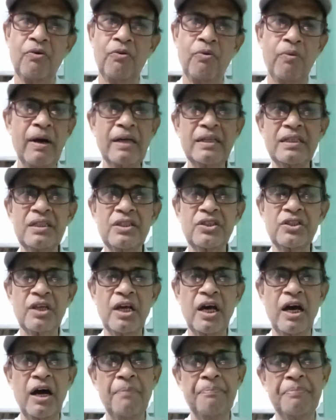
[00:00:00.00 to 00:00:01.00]
what is
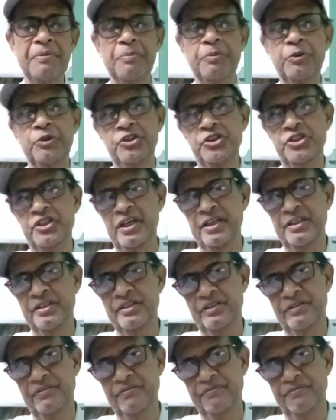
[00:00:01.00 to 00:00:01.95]
a preposition?